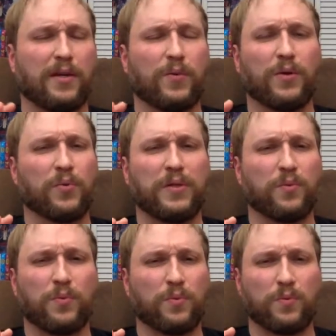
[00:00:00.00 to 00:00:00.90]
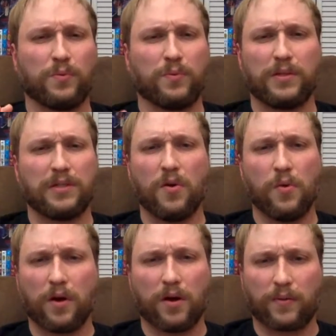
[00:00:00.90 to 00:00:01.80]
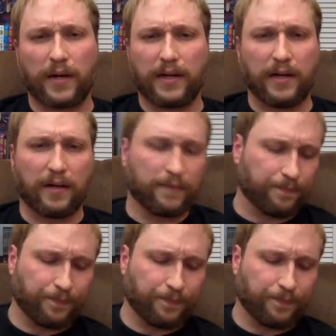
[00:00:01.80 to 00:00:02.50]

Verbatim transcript: wait, what's going on right here?